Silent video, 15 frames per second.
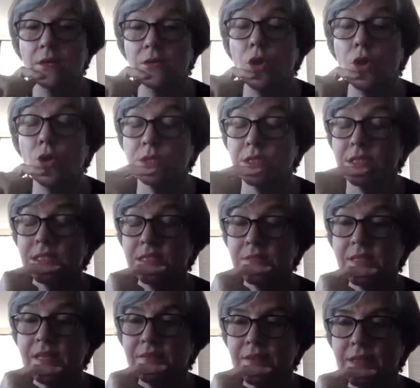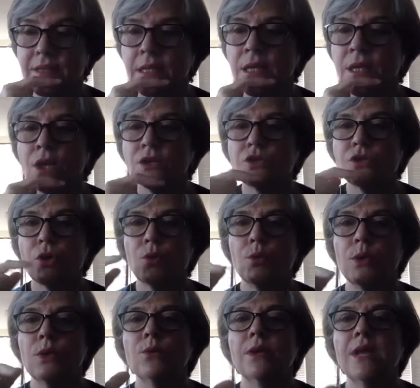uh, the oldest of seven, so
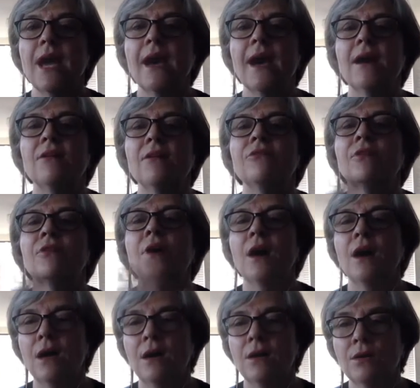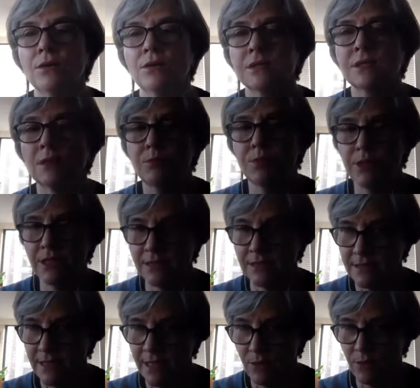we would have uh, siblings
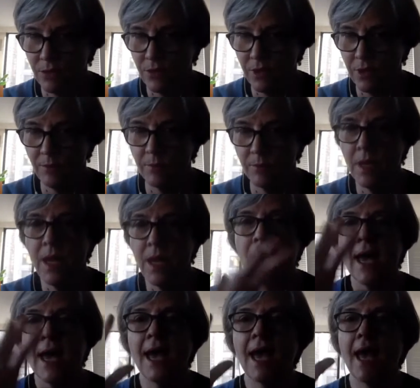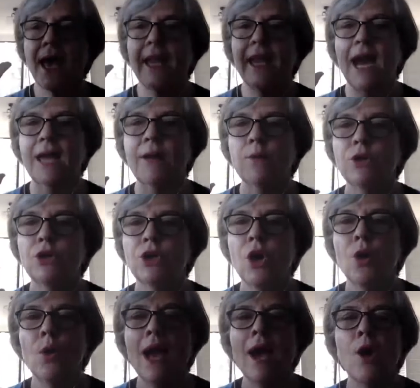stay with him, and I would
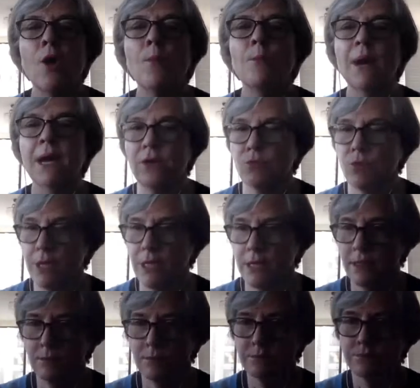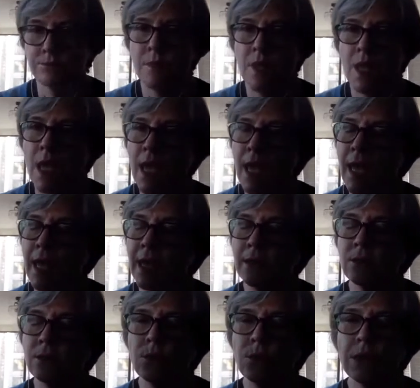go out bike riding
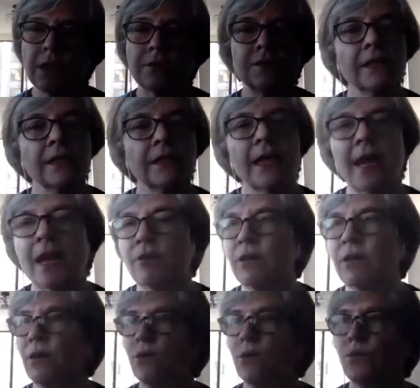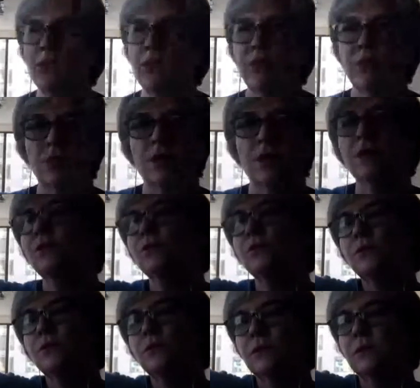and we lived in an area with
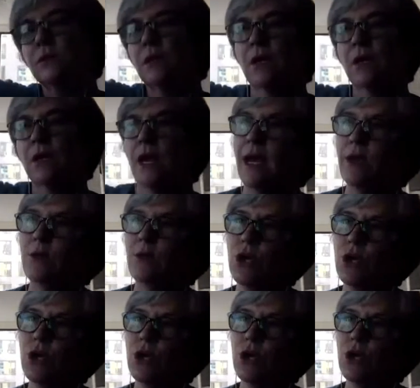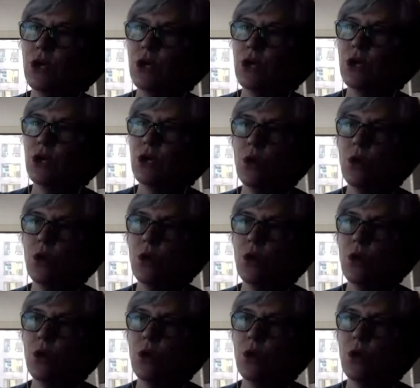hills and I would go